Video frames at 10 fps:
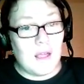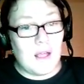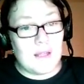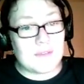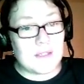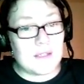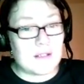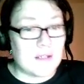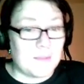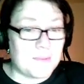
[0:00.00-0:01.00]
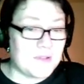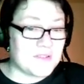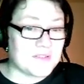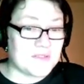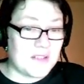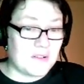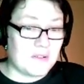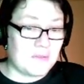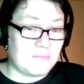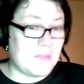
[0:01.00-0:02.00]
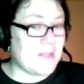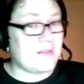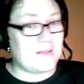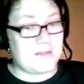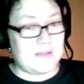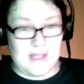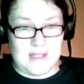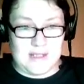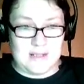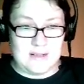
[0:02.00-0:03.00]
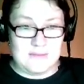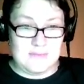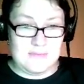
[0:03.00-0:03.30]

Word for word: and then a couple years later, my dad,